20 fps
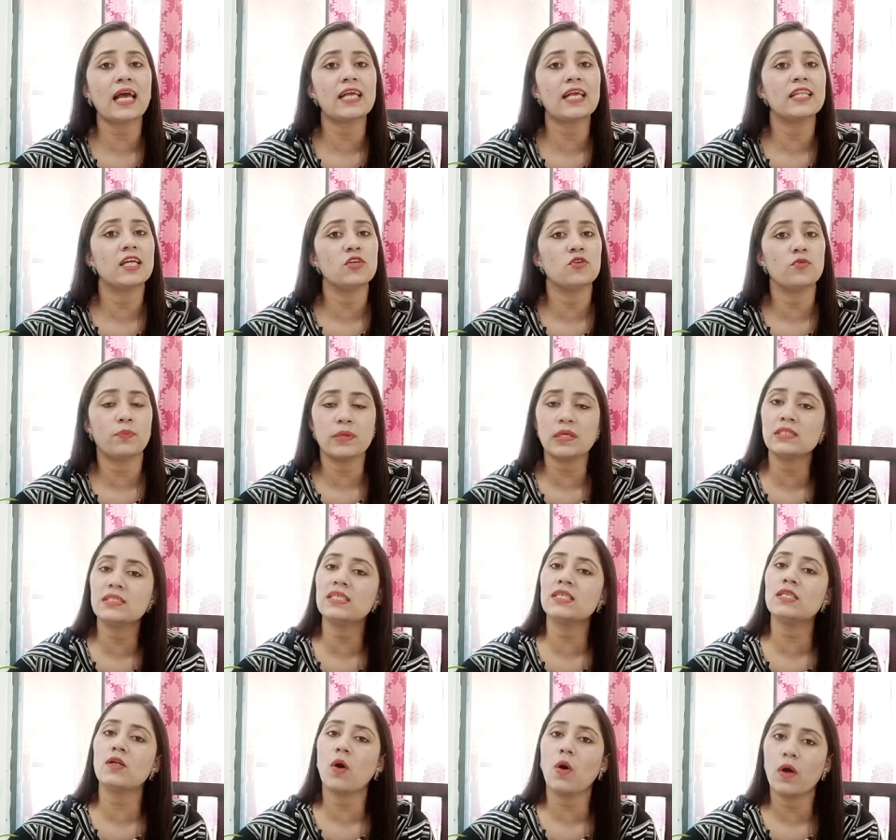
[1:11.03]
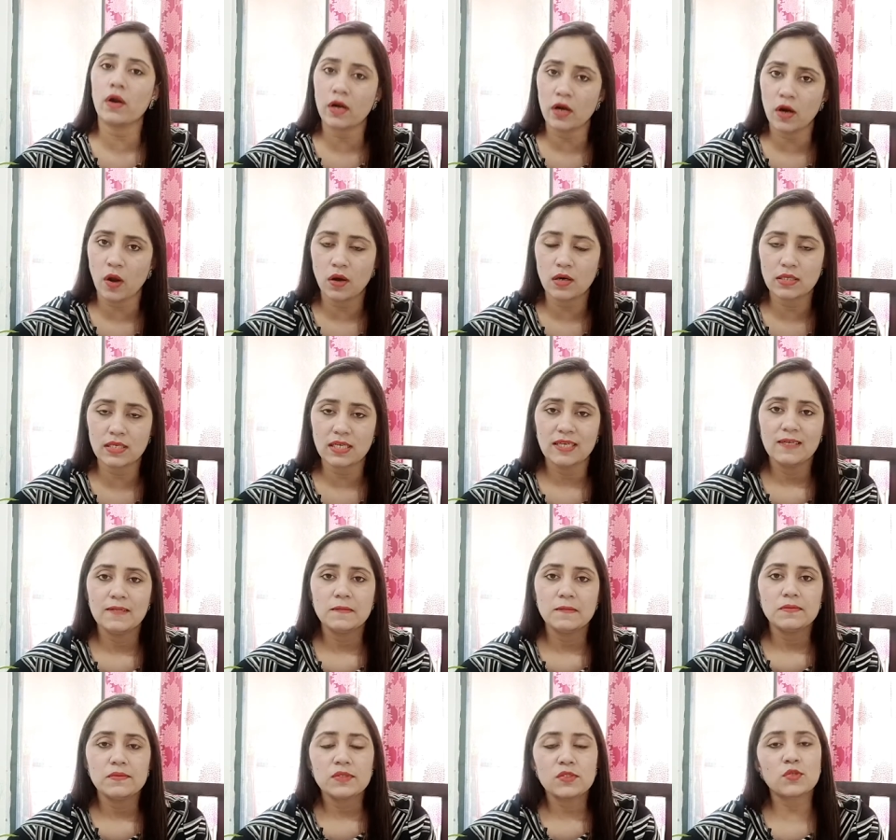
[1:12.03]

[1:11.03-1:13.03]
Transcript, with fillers: either you present or not.